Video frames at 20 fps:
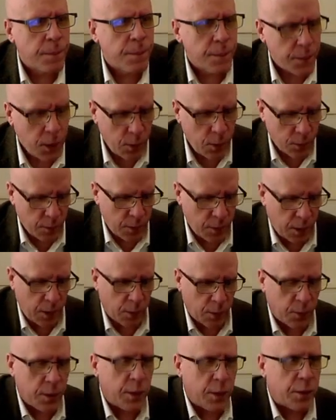No, I got
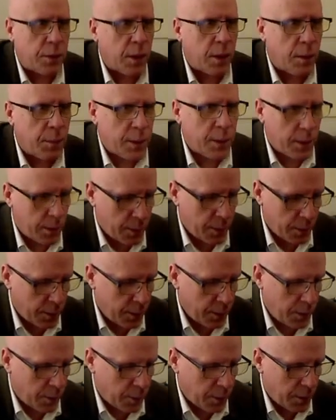really sloppy. I didn't see
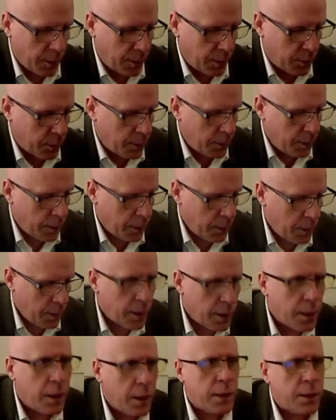it on that one.
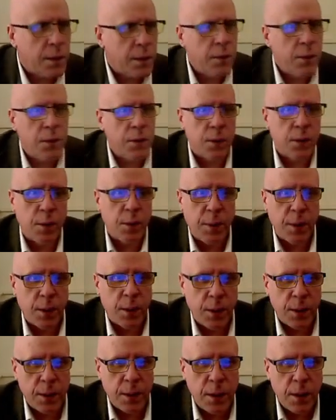X to the third power.
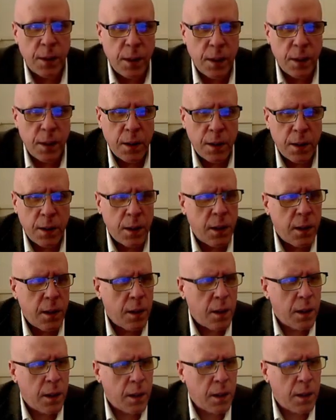
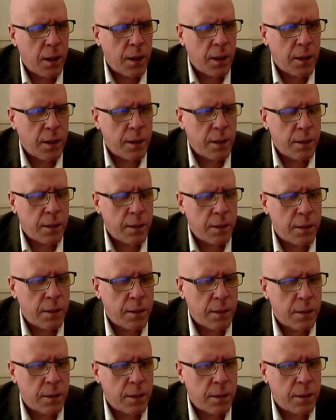And
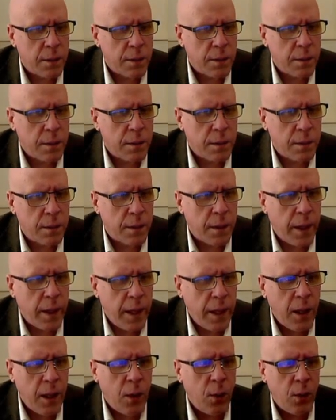
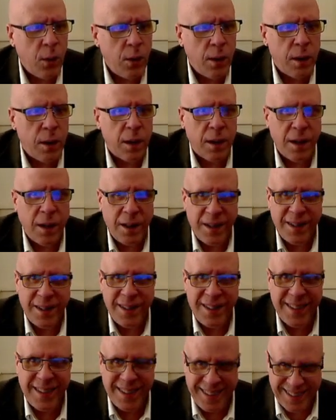now,
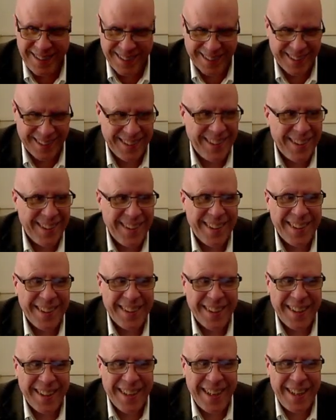
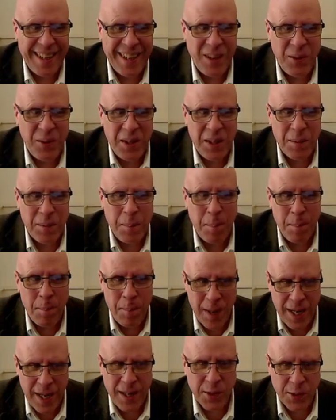now it
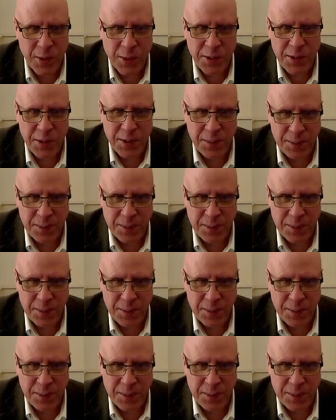matters.